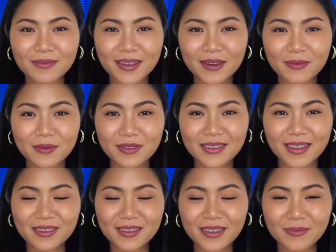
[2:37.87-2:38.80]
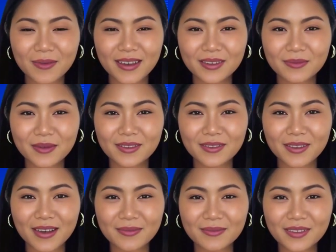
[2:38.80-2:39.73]
Numerous asset management
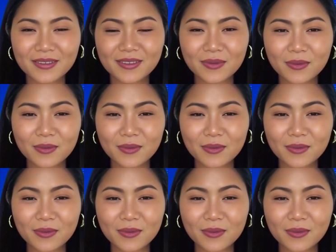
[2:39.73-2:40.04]
firms have